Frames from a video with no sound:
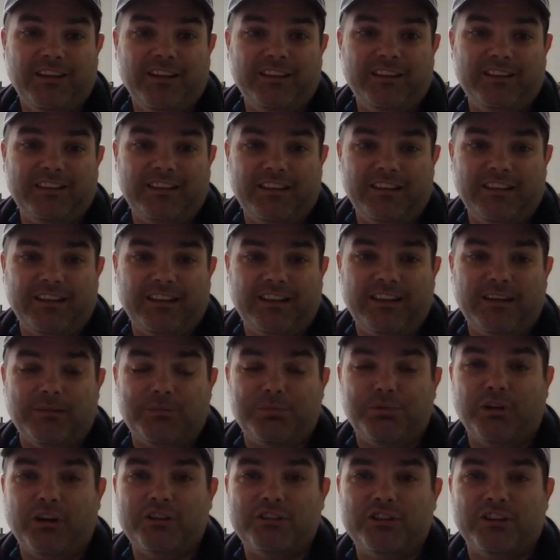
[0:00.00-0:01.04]
get a
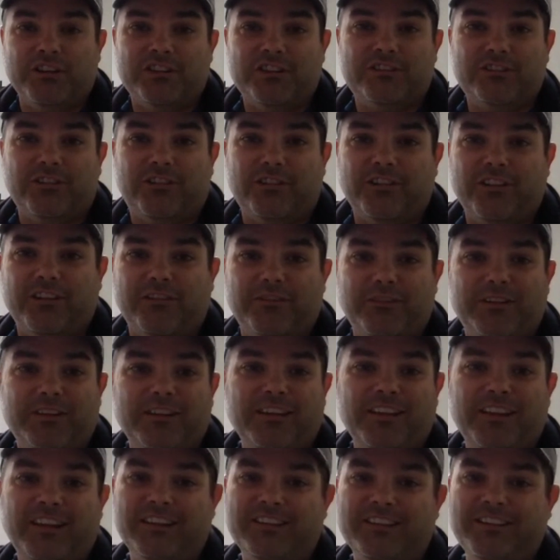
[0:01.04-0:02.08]
project started and
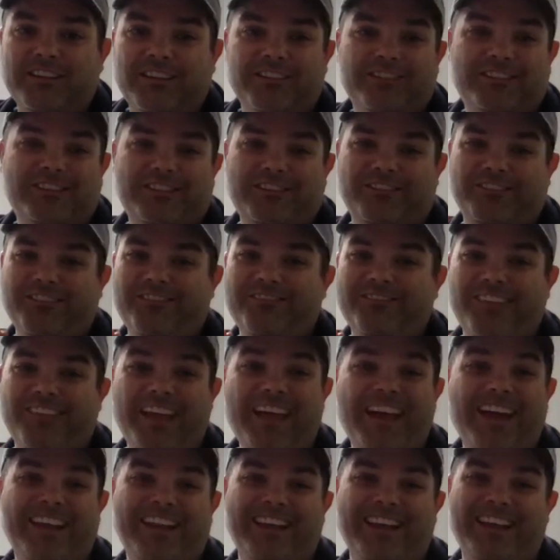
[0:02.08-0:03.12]
realize, screw
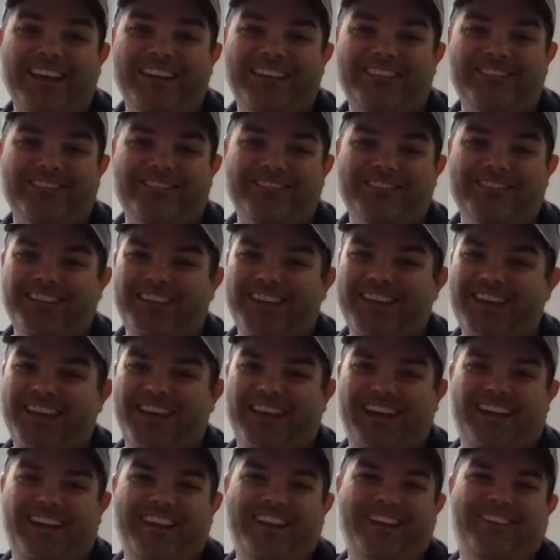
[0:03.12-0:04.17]
that. I don't
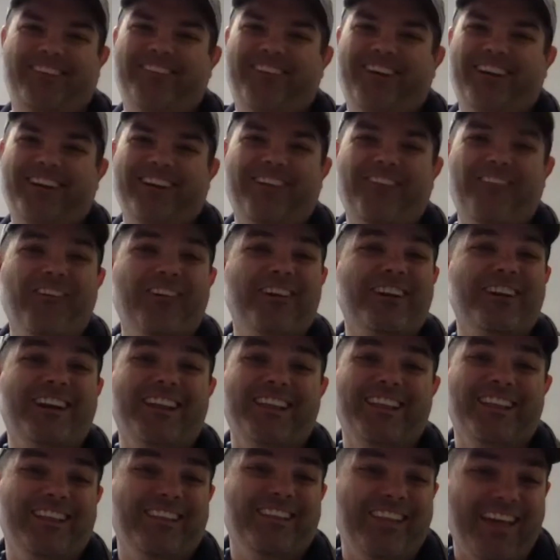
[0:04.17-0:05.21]
I don't want
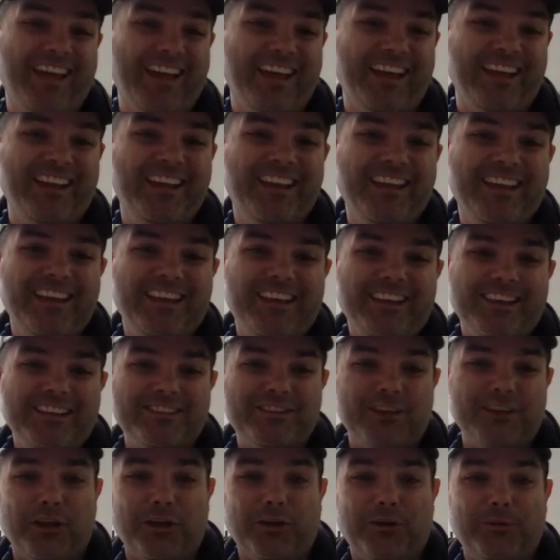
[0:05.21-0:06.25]
any of that.
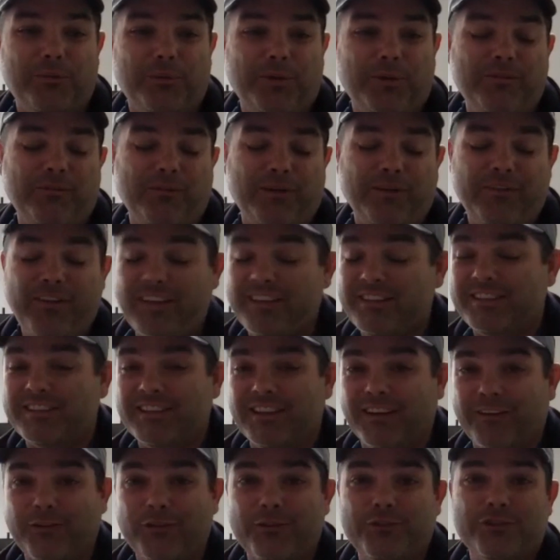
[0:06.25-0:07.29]
So we've had
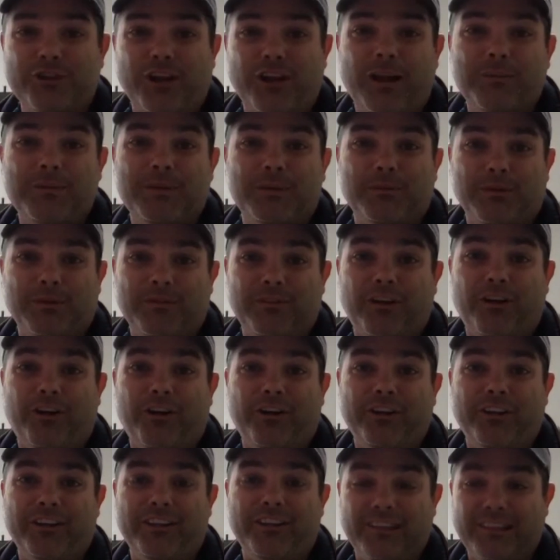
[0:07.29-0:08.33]
several jobs that we've
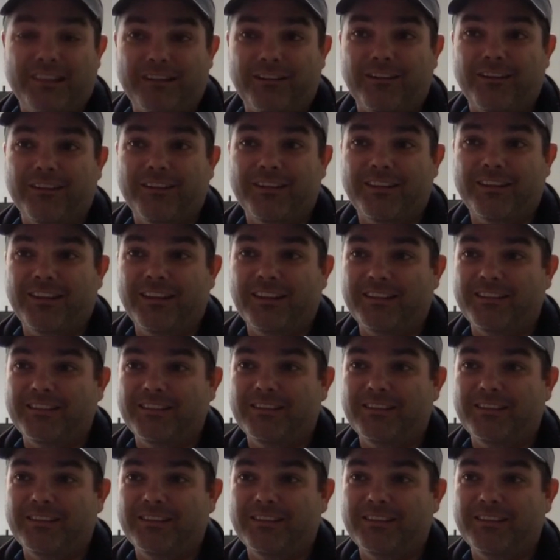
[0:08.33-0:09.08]
gone and literally, like,